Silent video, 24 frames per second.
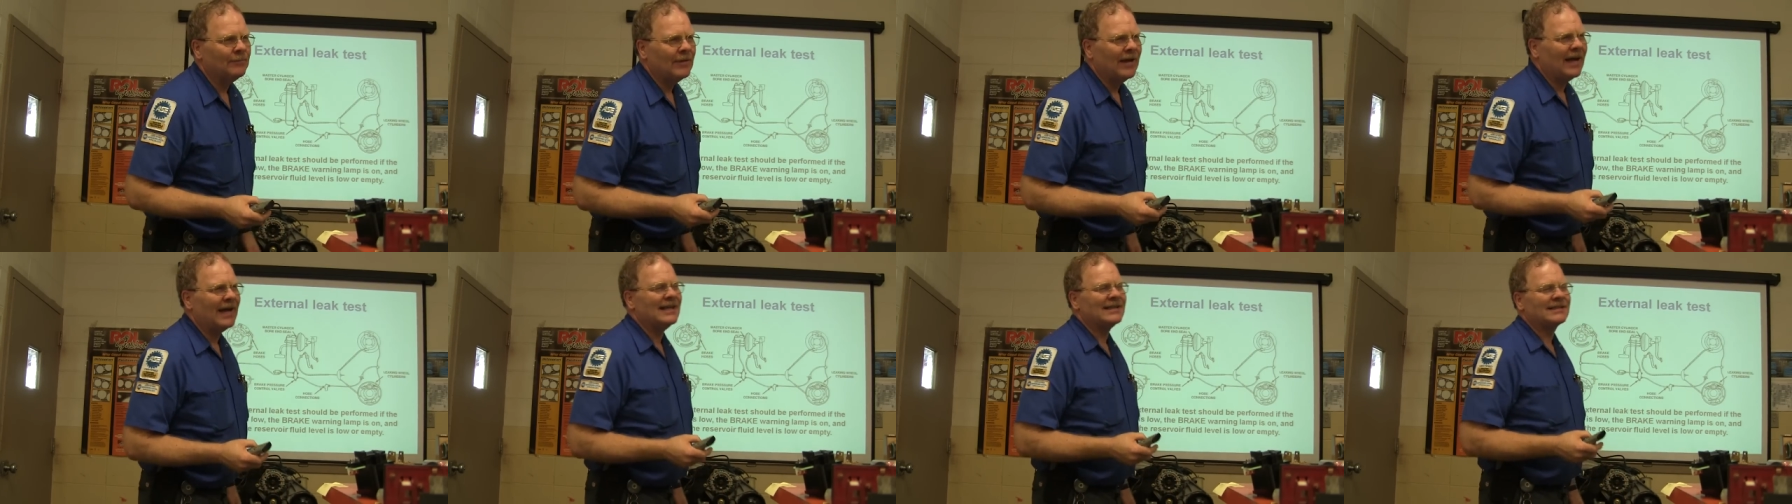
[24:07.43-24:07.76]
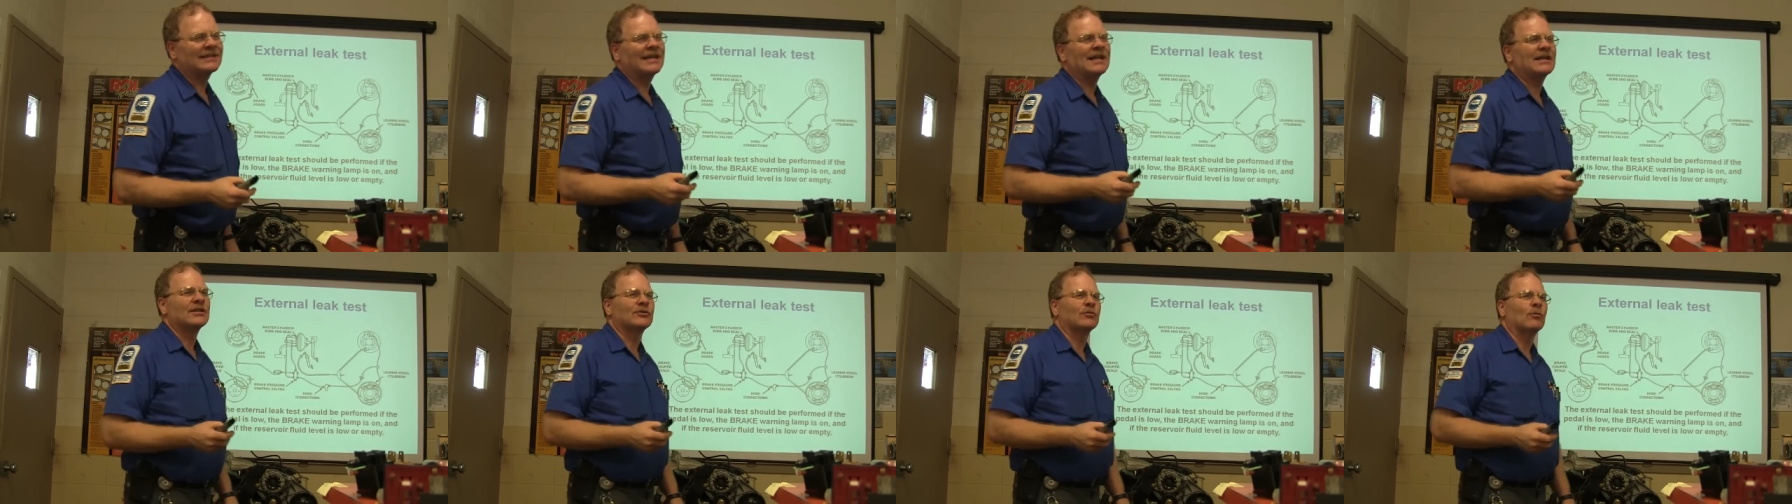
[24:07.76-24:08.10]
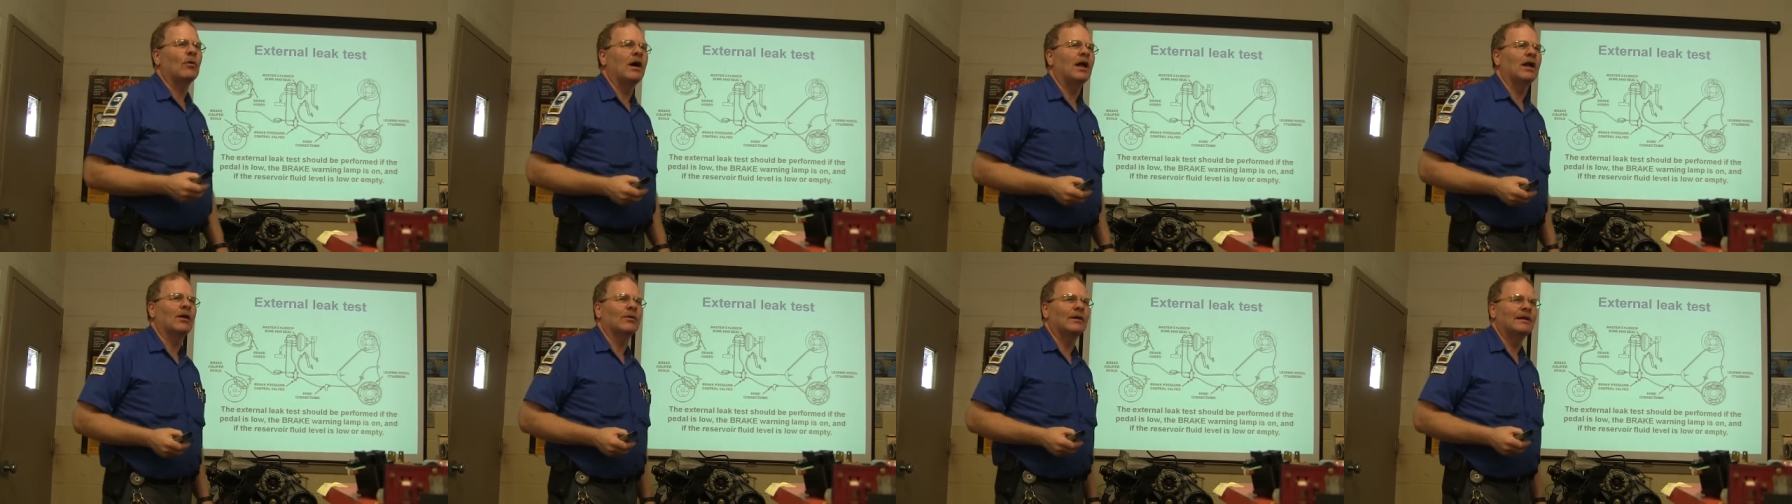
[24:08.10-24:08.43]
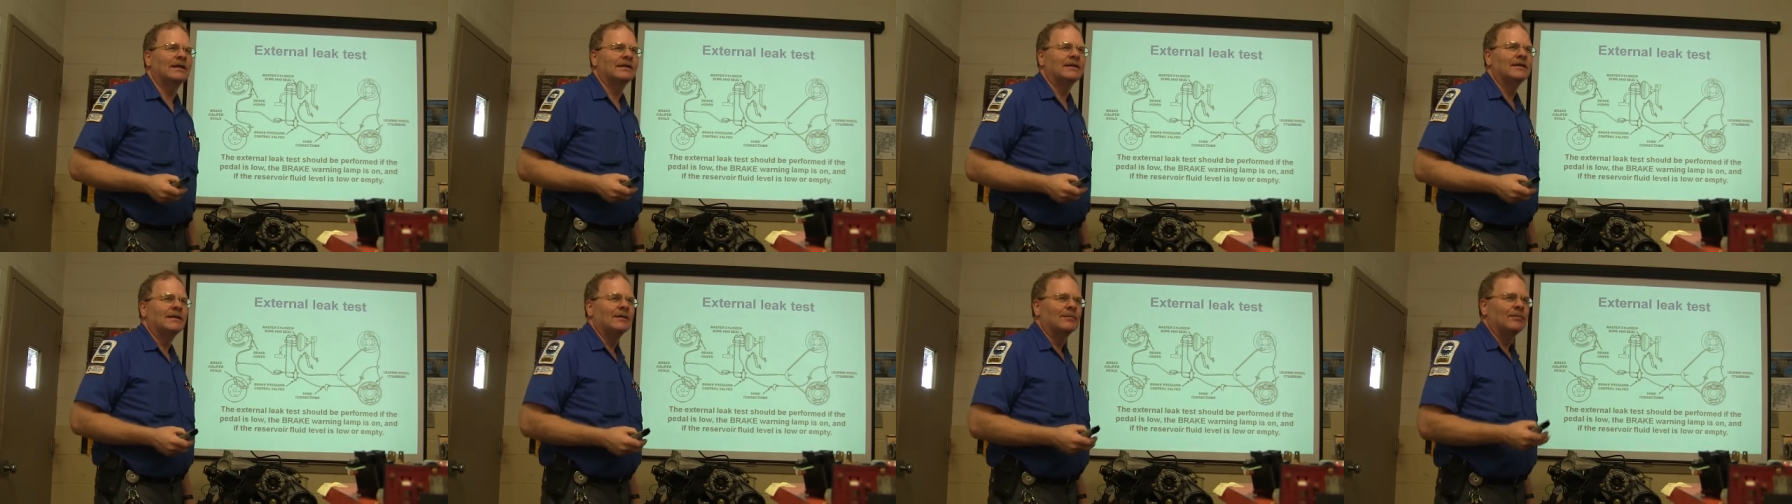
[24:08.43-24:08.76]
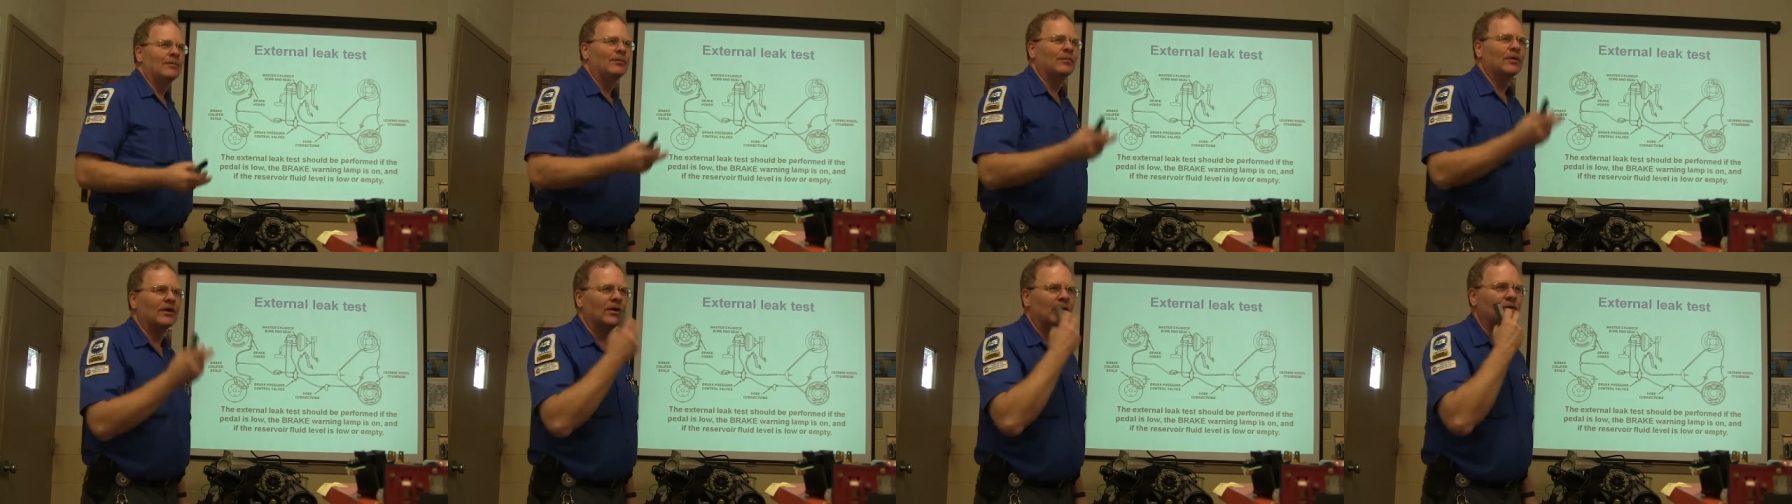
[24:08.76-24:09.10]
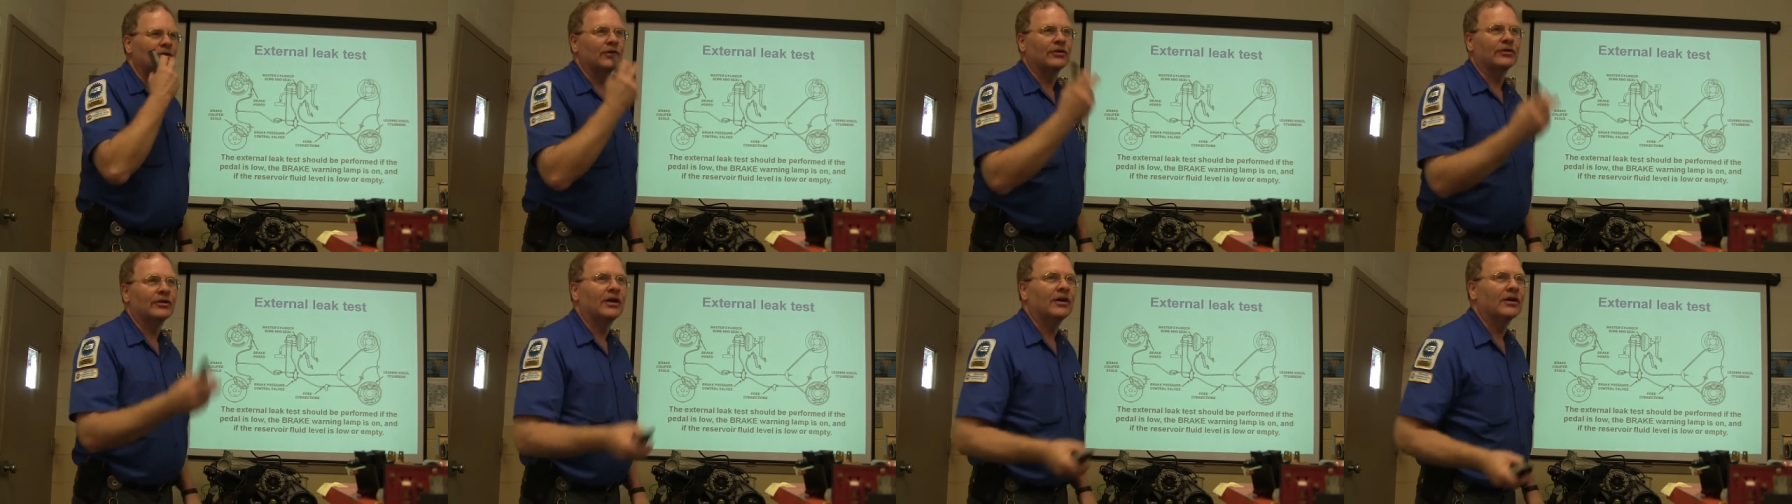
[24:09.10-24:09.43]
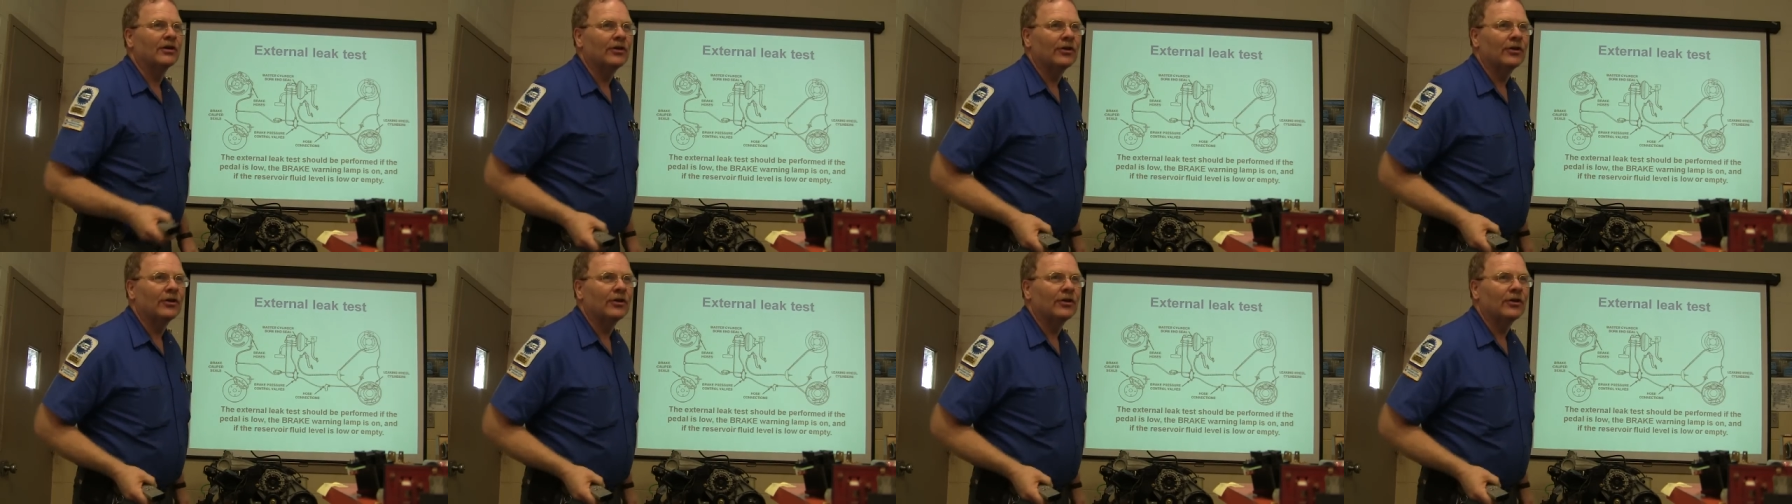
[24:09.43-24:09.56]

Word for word: I ain't saying swallow it put it on your tongue,